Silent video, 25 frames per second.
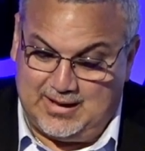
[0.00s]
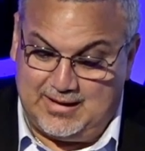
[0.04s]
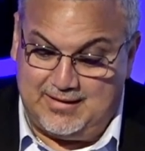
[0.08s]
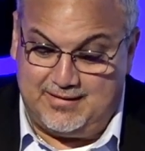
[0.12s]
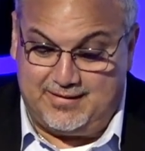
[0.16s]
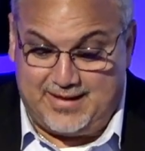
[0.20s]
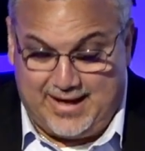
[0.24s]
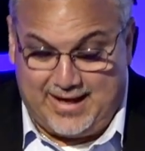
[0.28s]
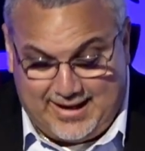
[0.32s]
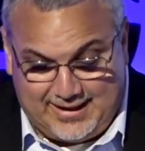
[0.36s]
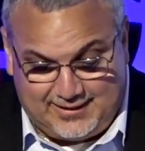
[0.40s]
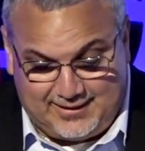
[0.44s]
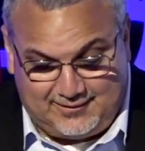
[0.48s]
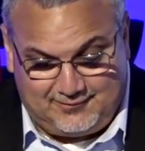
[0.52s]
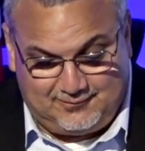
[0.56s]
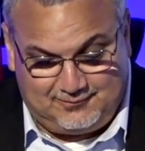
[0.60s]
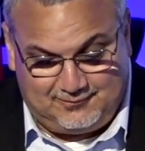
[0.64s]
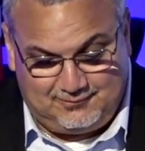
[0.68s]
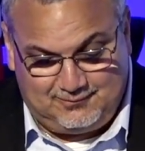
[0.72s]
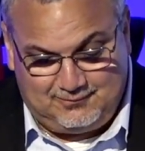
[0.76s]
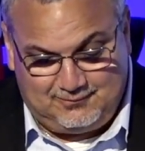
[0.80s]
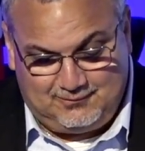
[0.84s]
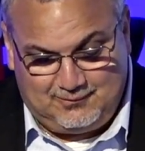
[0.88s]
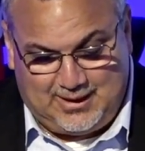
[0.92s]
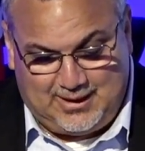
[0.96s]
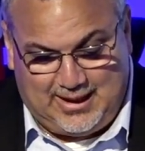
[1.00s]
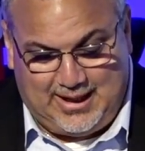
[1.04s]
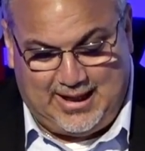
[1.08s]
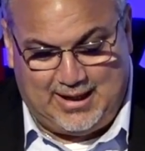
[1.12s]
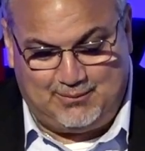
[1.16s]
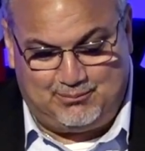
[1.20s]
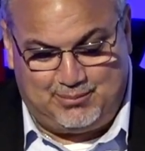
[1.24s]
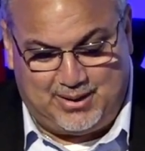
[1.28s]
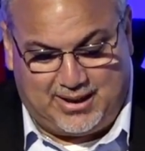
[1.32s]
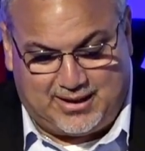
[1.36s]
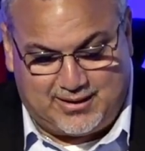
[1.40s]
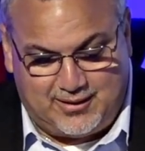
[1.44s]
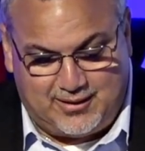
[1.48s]
Then it
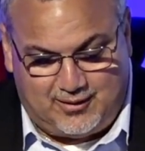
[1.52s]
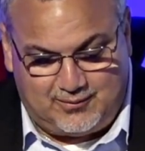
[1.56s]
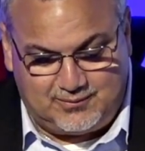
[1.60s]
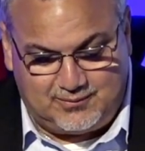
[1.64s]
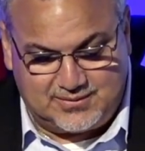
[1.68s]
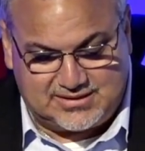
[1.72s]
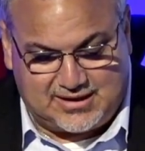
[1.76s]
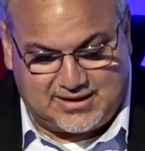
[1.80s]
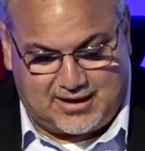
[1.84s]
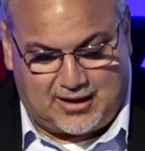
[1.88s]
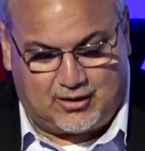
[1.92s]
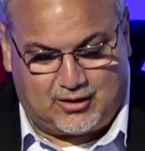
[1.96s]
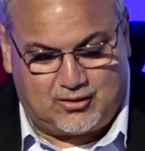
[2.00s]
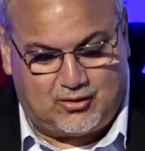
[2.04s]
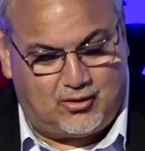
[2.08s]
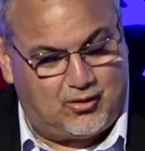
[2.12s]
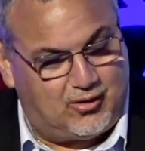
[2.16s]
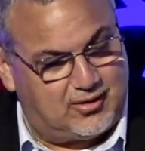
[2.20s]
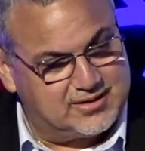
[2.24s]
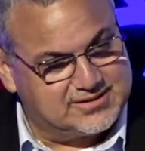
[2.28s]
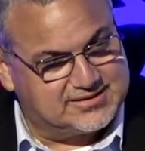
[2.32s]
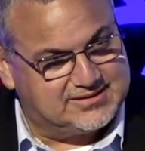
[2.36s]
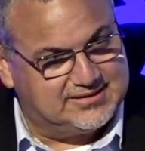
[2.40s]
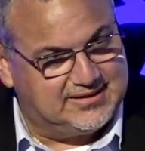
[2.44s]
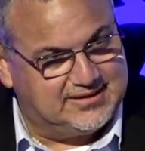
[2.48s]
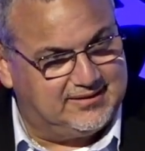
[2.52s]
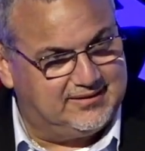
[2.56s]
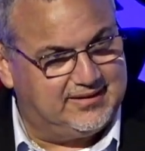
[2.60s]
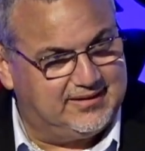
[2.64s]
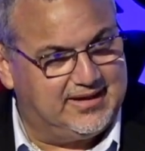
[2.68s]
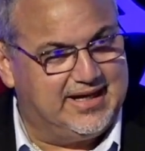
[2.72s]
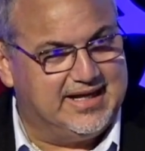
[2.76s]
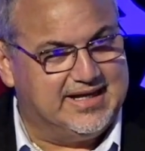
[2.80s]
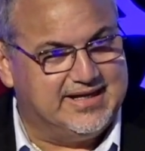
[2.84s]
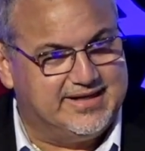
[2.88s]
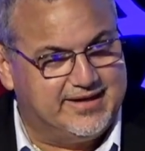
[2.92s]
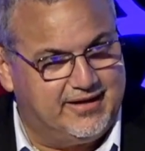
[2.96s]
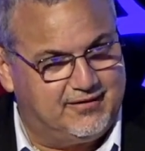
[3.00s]
becomes a costly
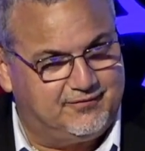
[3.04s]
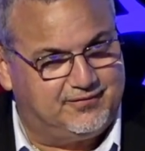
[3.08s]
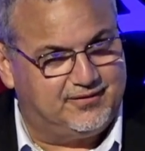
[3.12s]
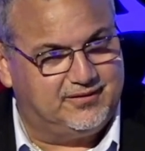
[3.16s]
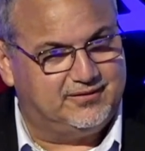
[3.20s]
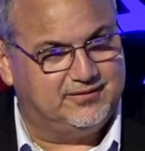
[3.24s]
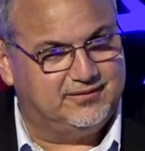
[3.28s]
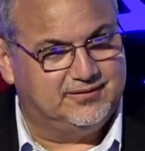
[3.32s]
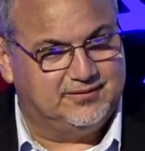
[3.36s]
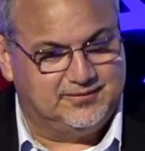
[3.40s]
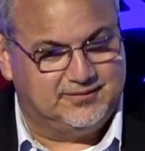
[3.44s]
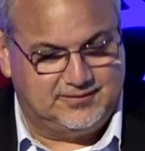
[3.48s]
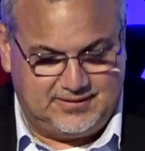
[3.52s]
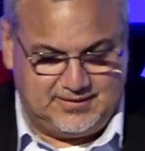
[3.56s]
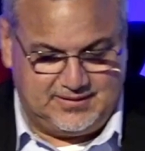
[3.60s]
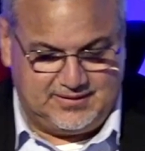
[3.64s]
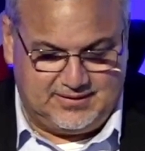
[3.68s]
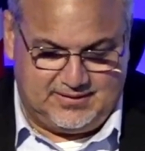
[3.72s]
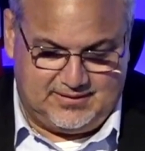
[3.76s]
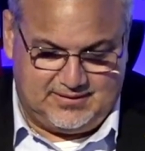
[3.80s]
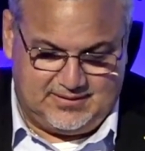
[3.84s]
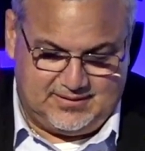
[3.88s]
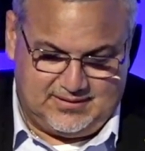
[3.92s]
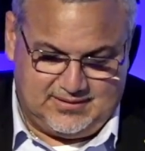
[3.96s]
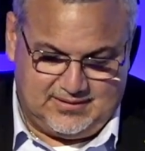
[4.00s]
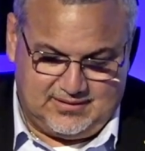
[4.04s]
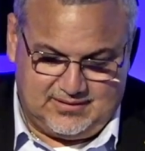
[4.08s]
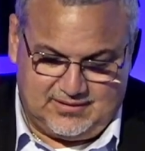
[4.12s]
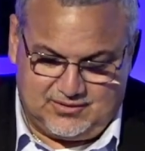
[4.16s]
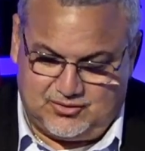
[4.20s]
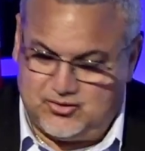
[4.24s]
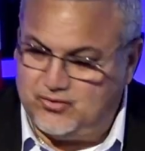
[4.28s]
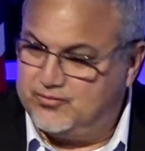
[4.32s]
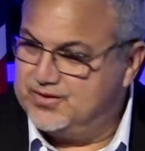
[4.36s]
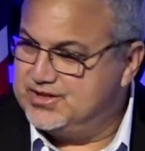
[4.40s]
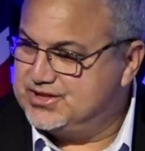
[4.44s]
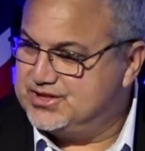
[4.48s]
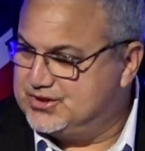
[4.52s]
endeavor to
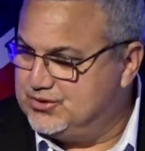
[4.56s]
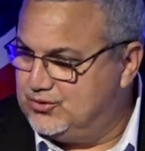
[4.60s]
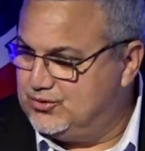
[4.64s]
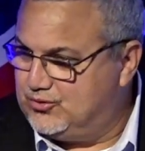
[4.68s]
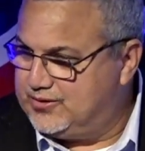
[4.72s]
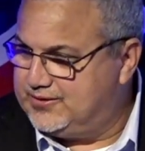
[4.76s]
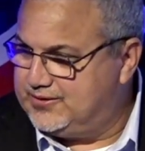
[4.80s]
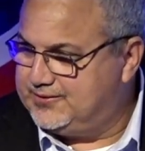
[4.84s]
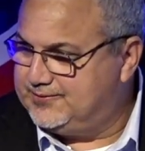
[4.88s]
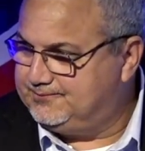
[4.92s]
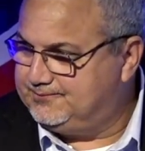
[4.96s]
restore.